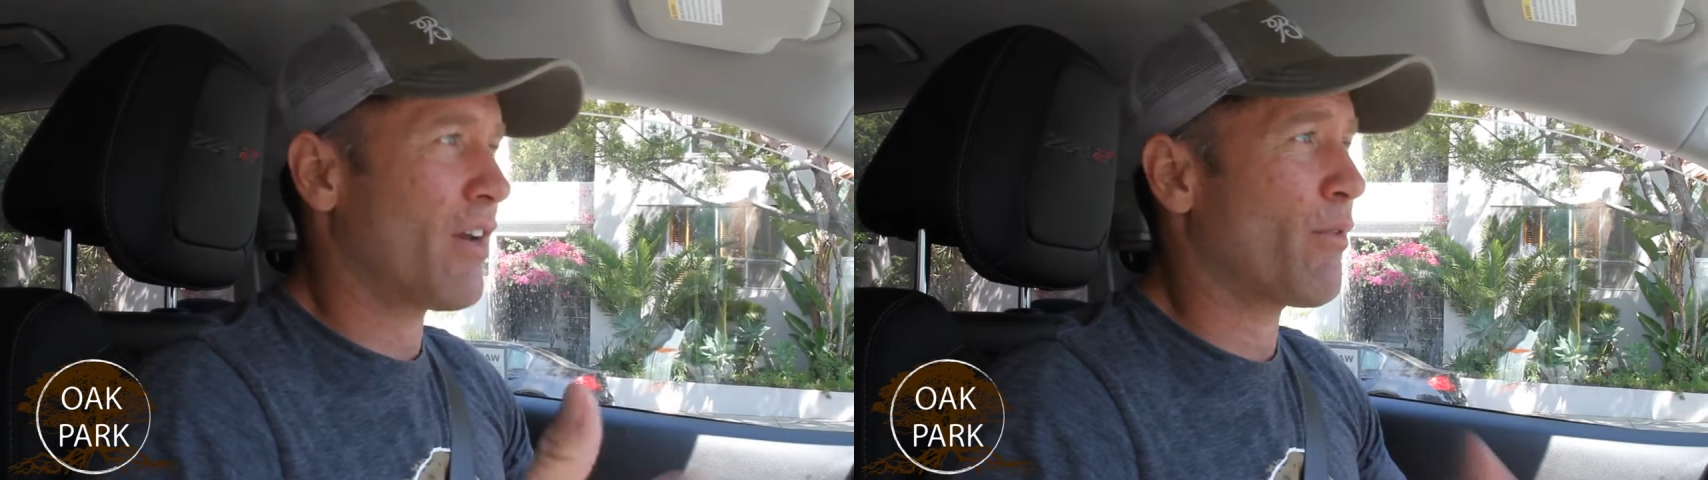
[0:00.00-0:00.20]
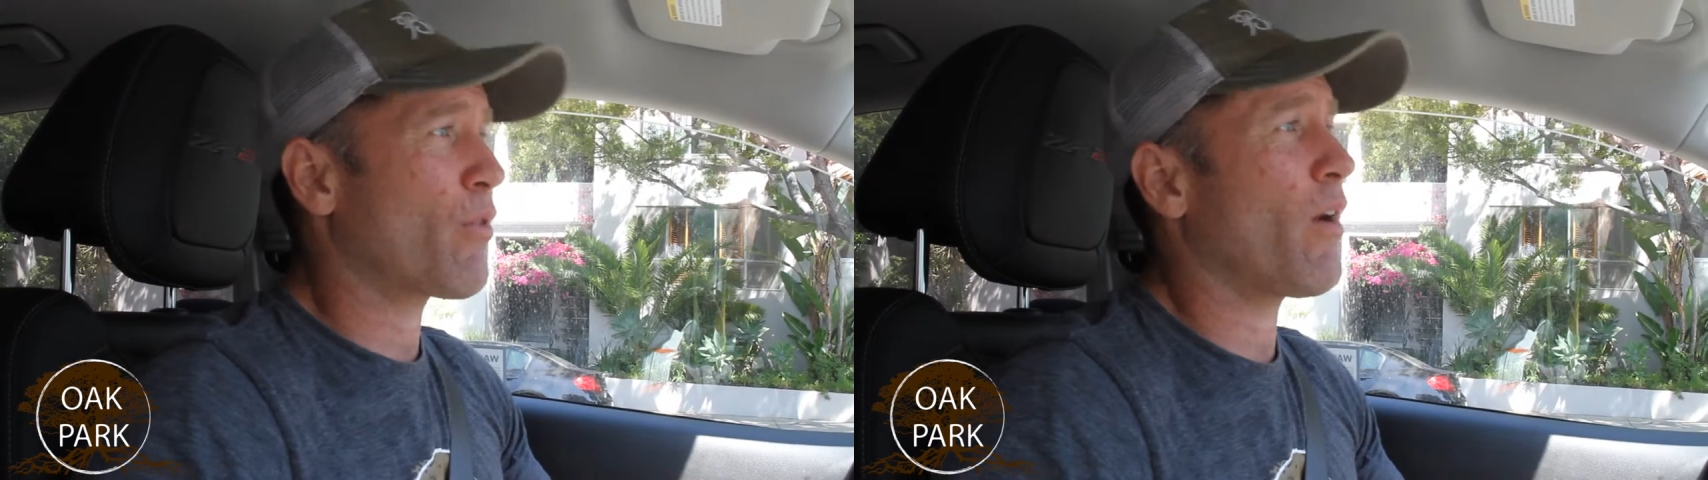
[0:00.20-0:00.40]

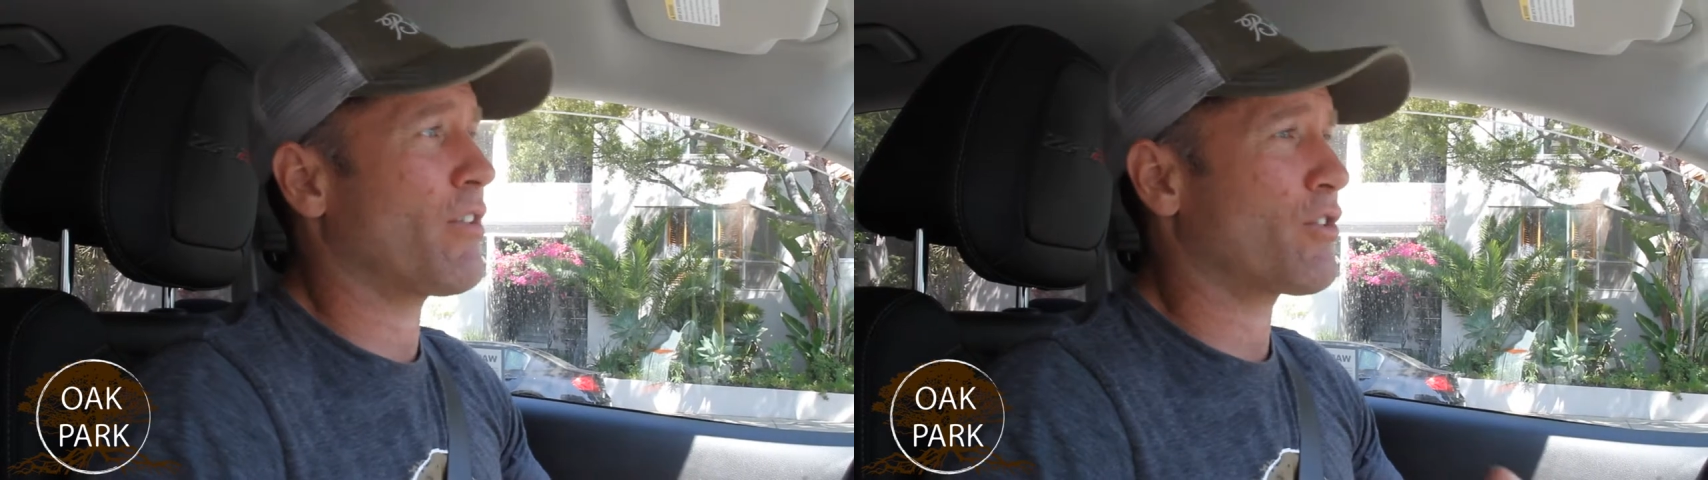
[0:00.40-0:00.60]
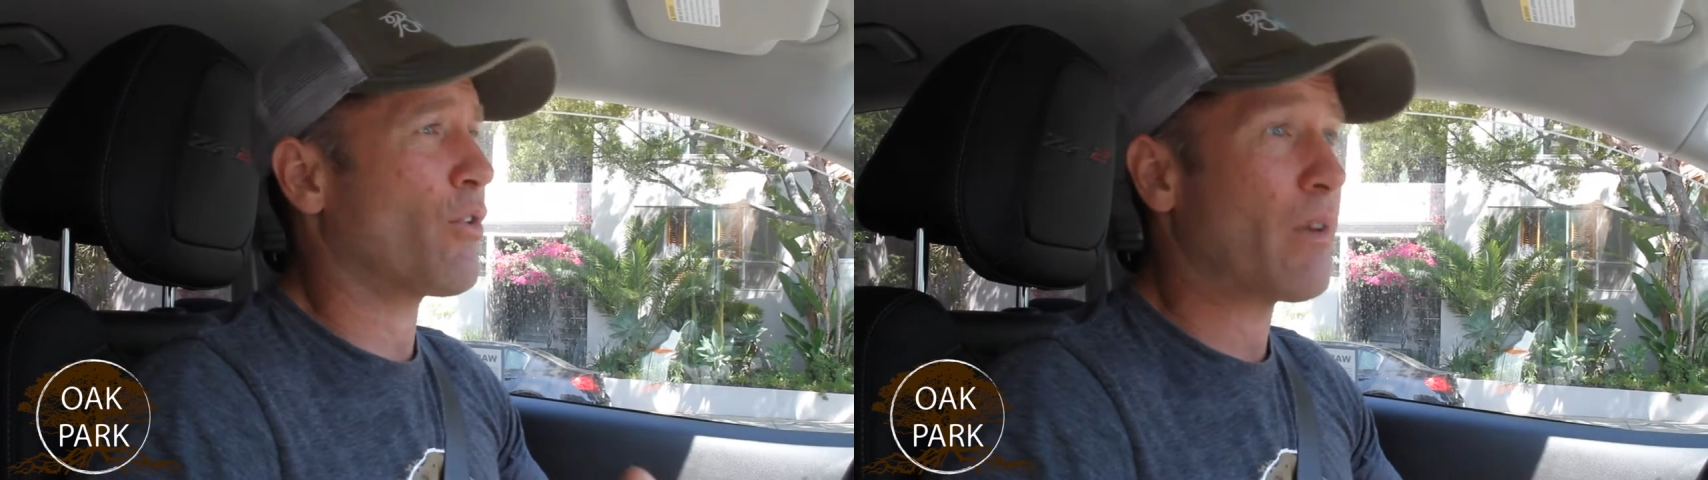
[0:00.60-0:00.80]
It
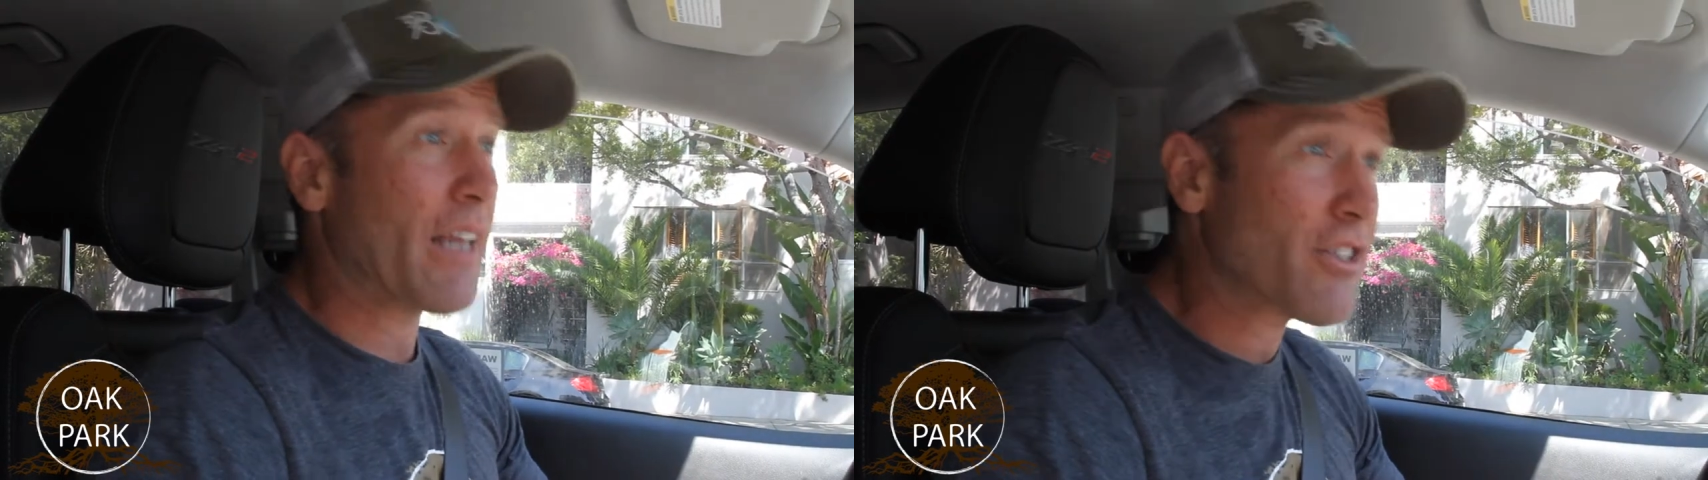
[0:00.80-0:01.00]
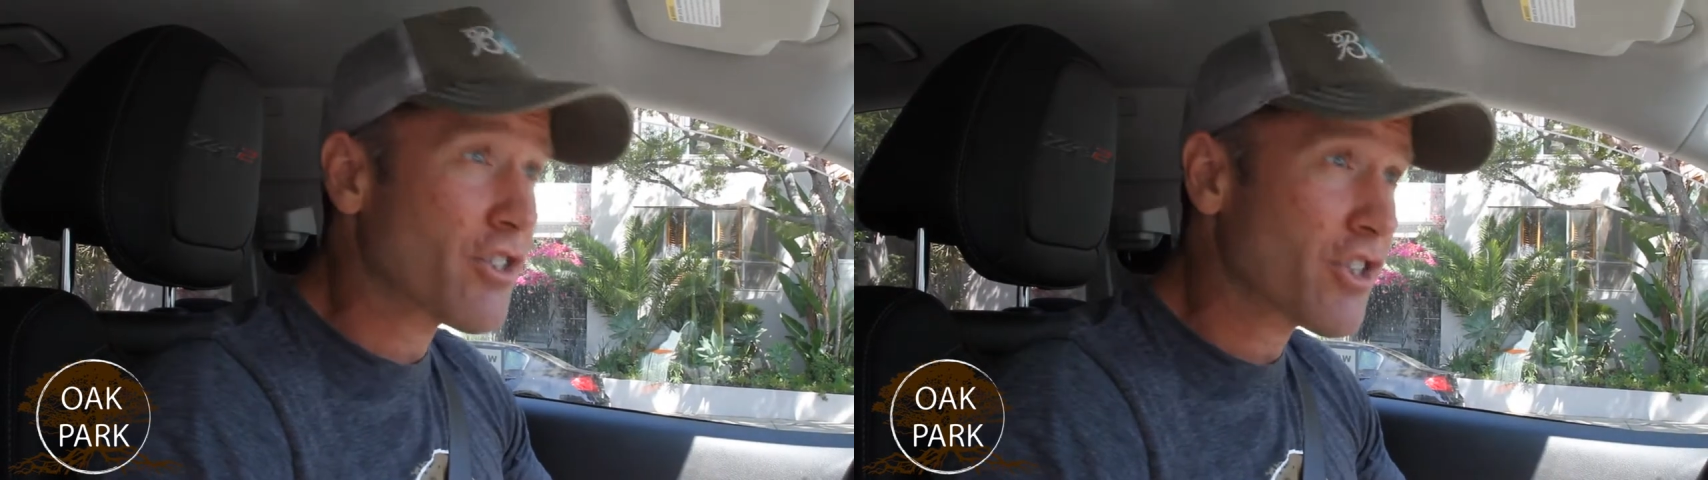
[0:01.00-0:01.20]
requires good
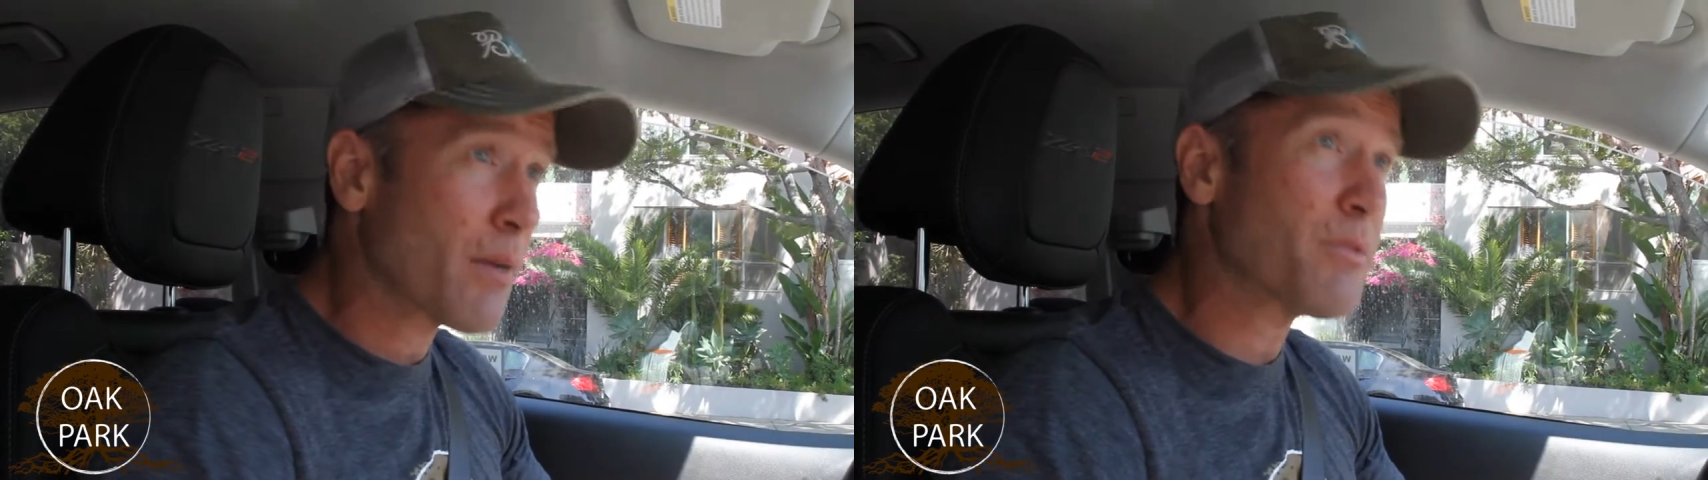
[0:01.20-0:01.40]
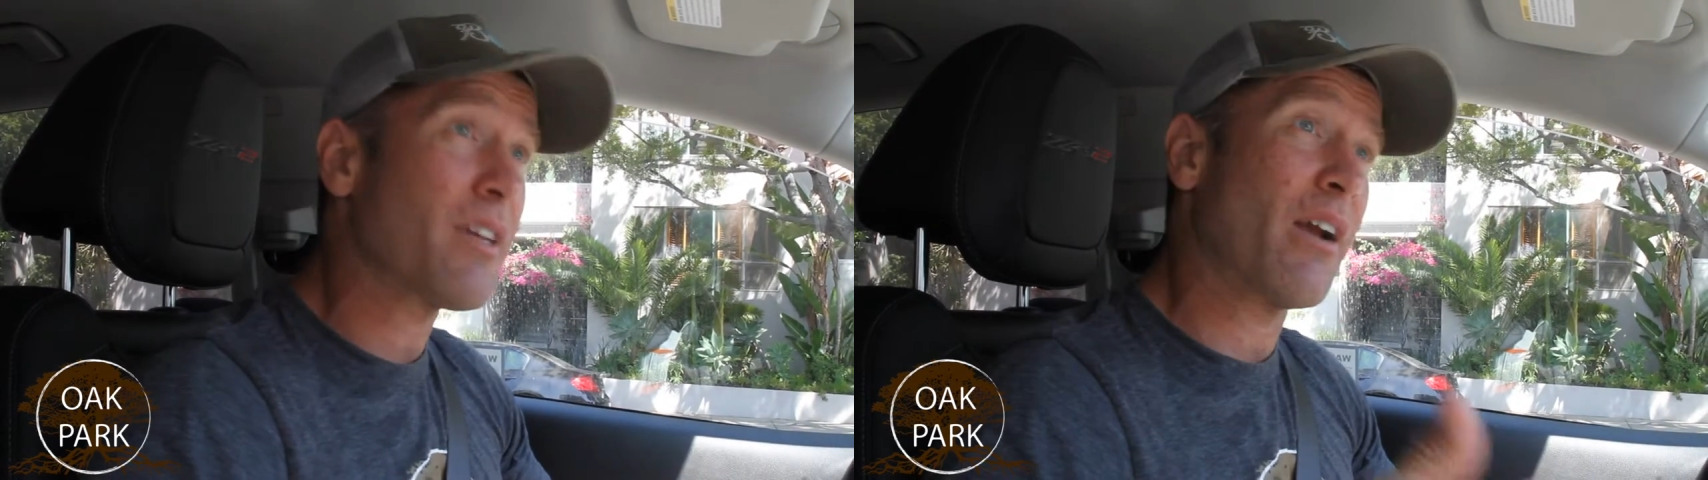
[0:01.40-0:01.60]
relationships